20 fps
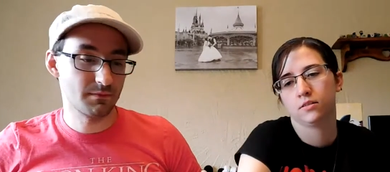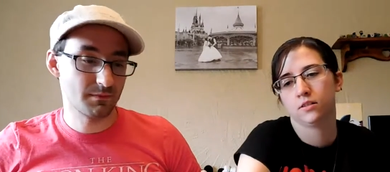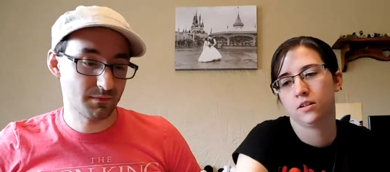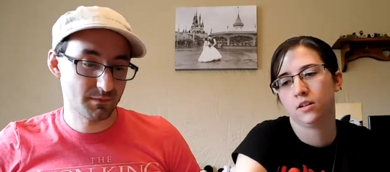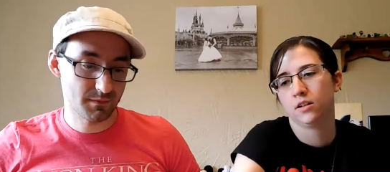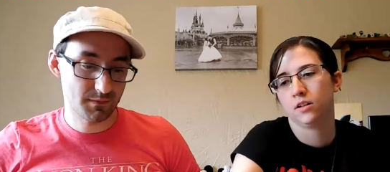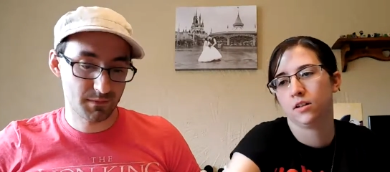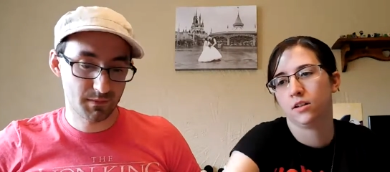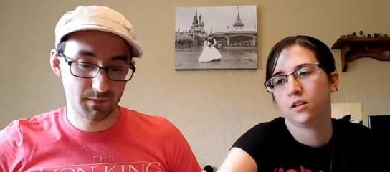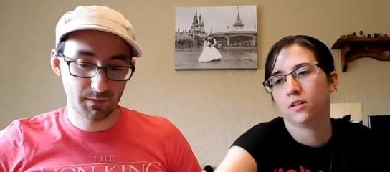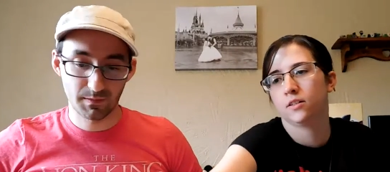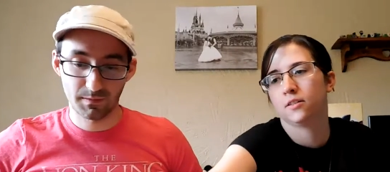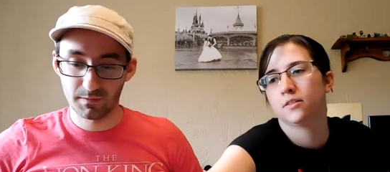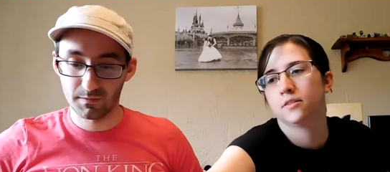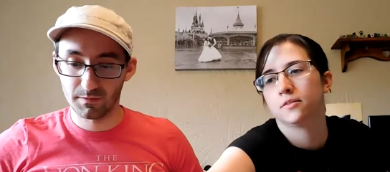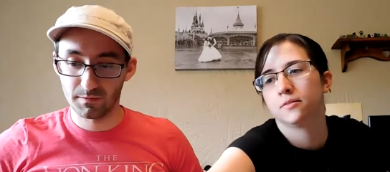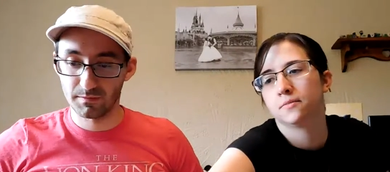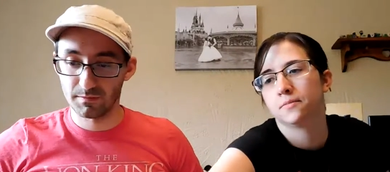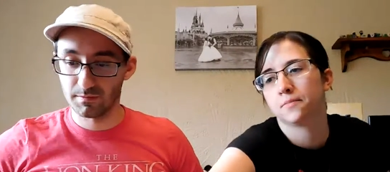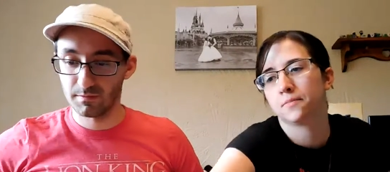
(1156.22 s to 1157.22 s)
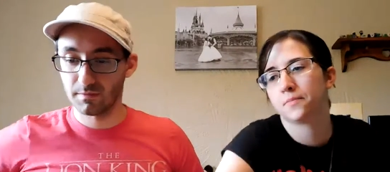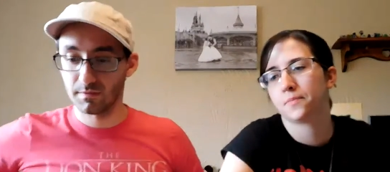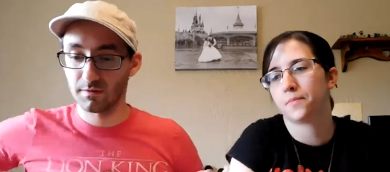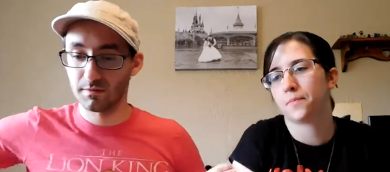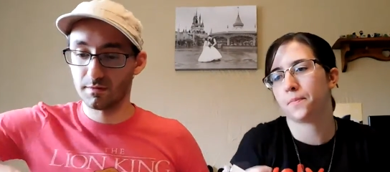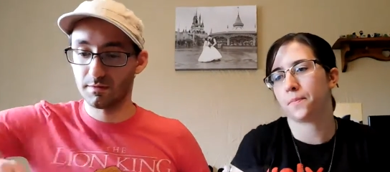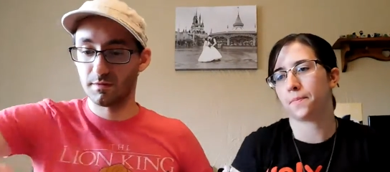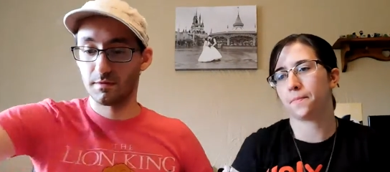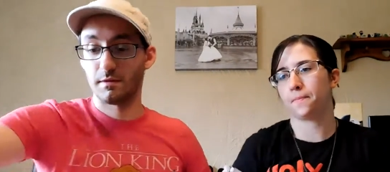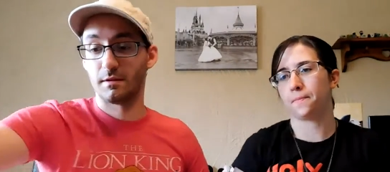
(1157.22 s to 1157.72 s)

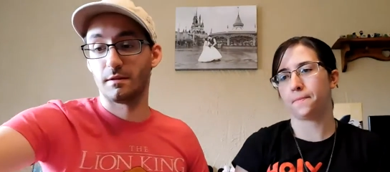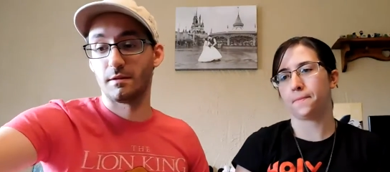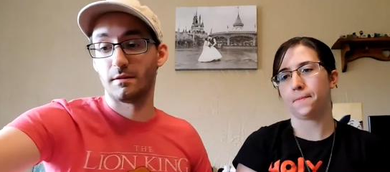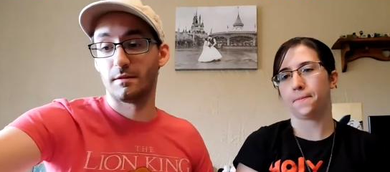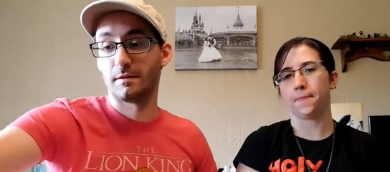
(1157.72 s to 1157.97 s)
[no speech]